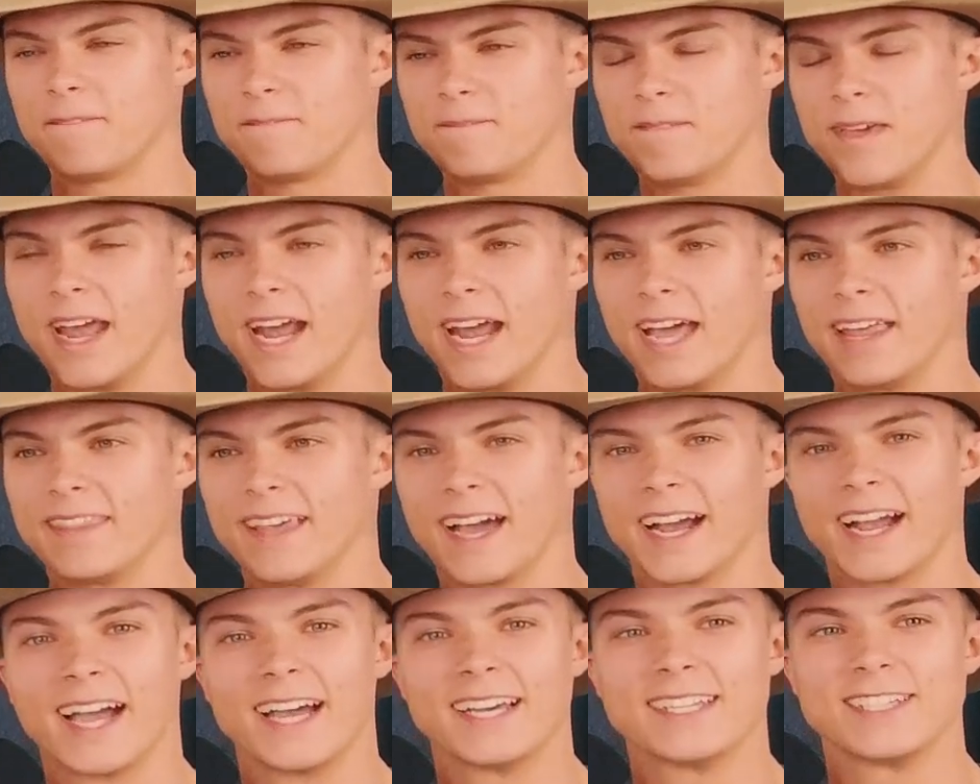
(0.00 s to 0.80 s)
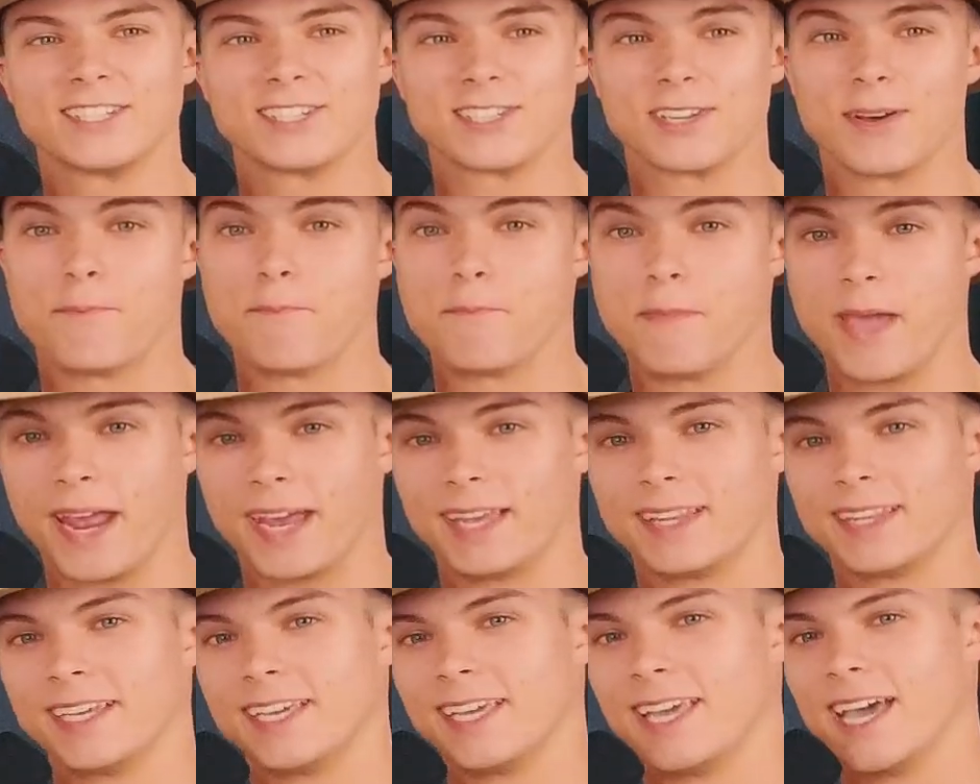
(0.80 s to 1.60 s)
man, that guy's just a
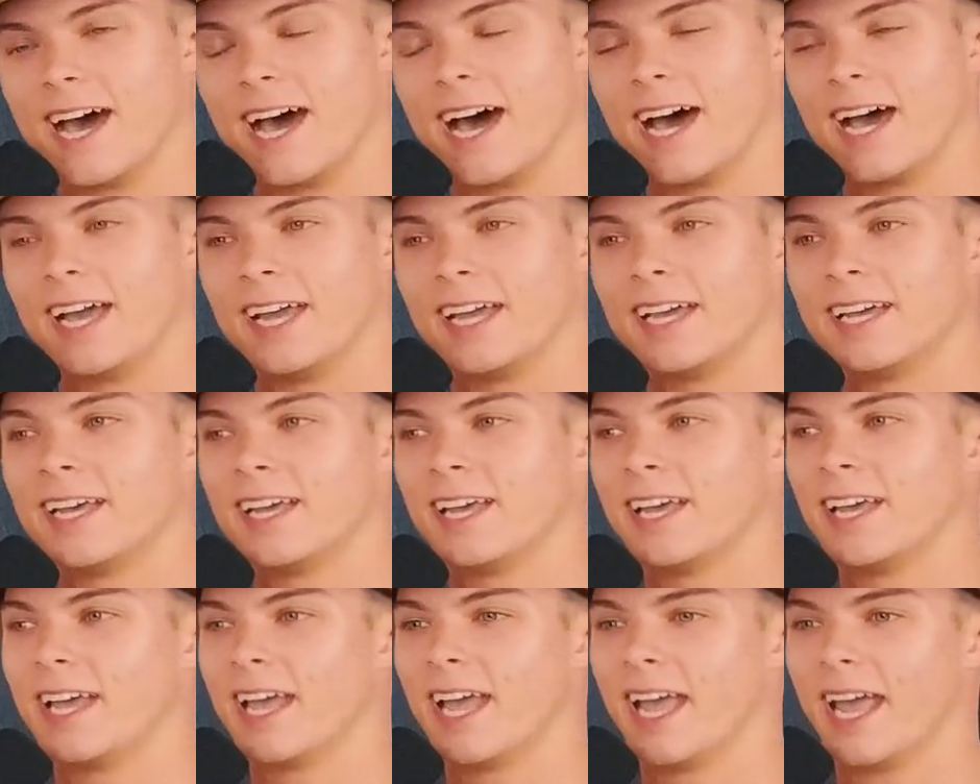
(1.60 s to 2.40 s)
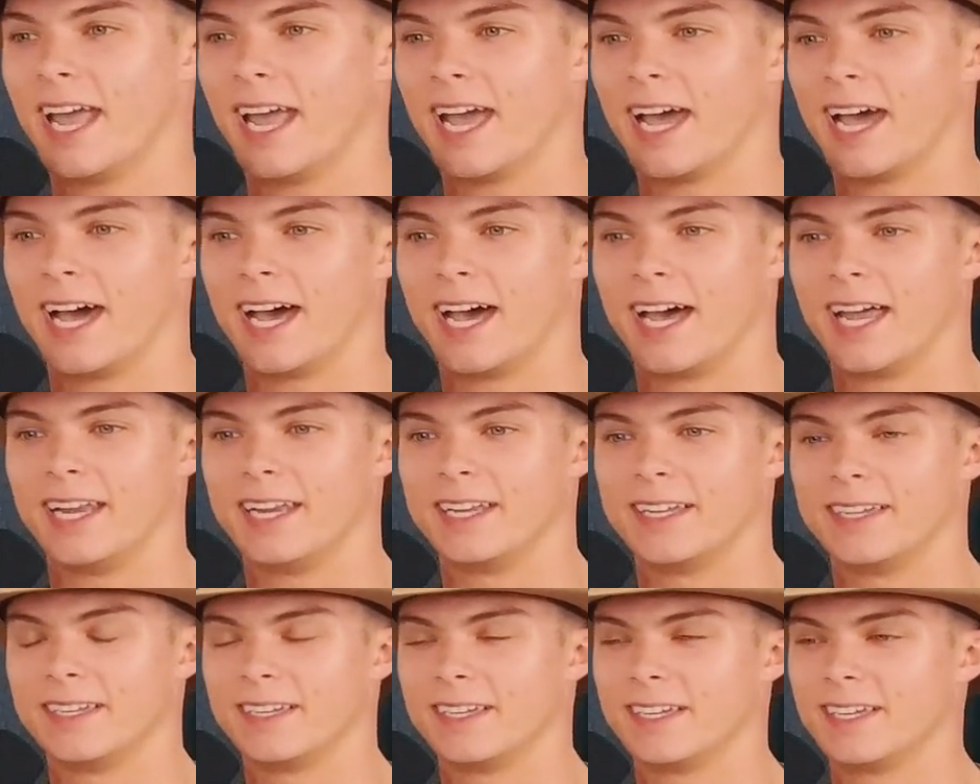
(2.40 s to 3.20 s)
manly guy
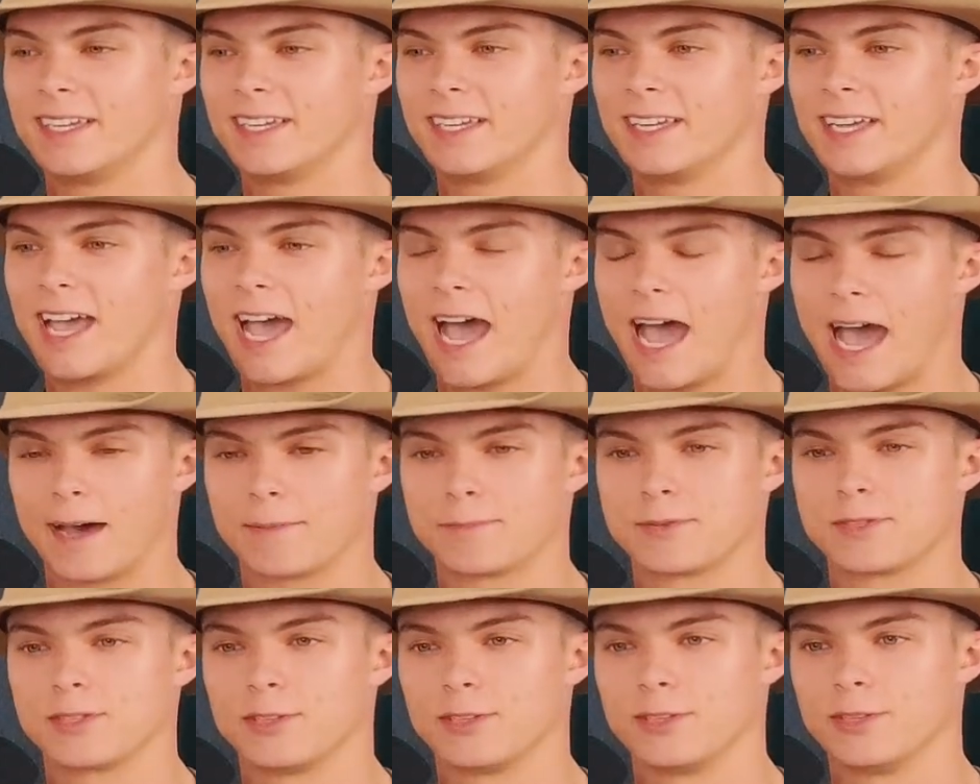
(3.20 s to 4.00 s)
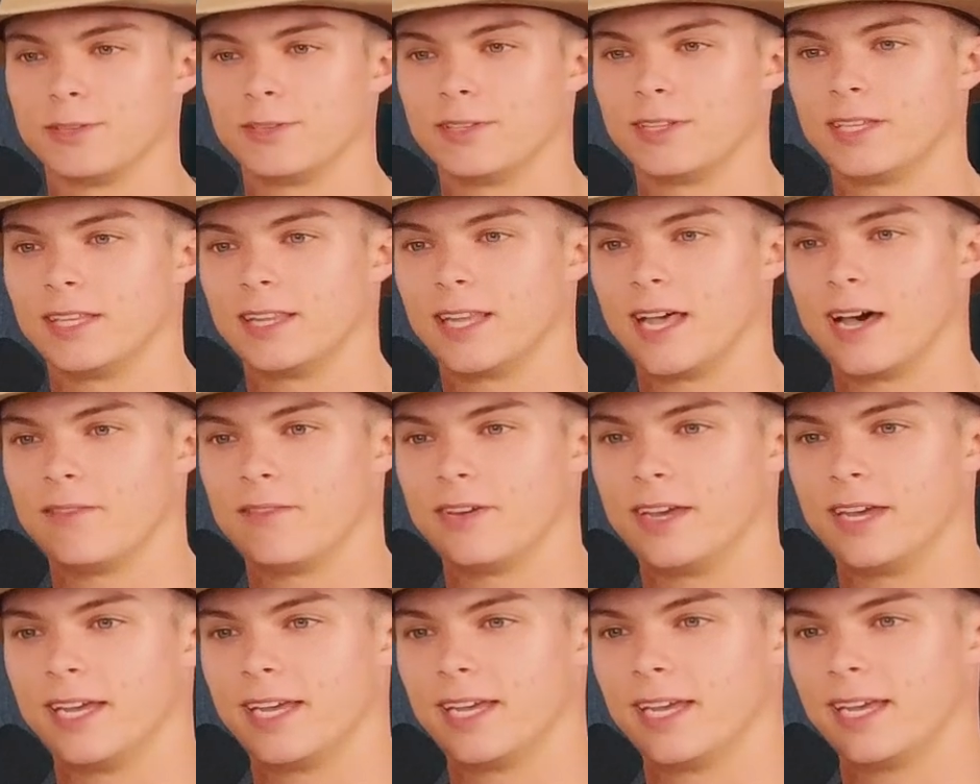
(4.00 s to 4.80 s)
and absolutely
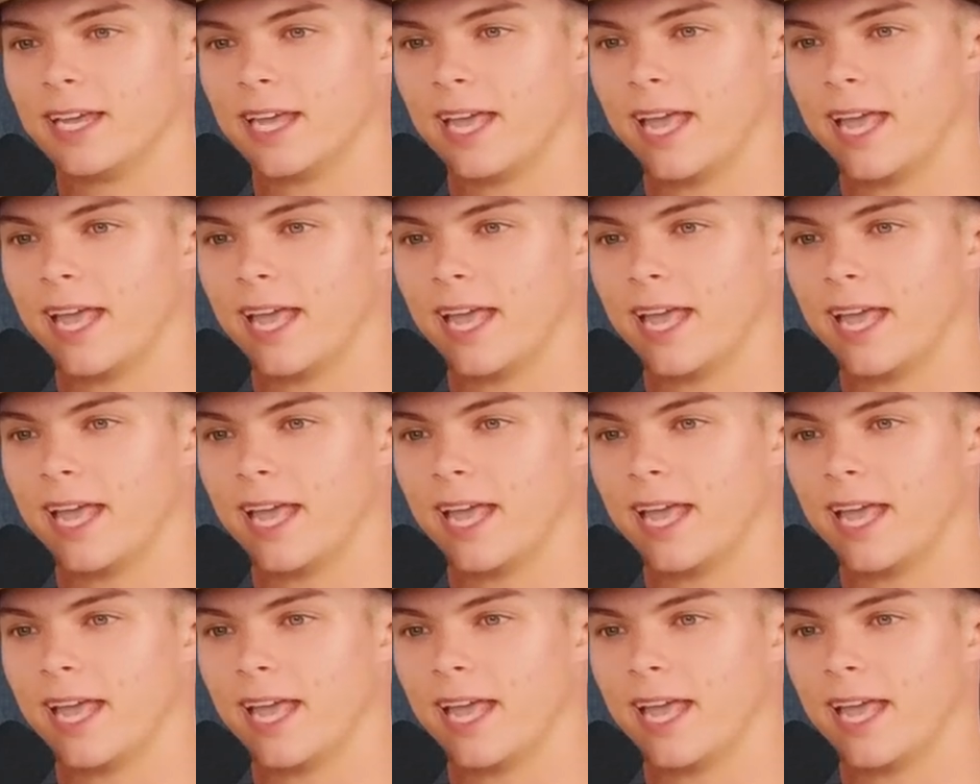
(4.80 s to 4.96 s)
love it.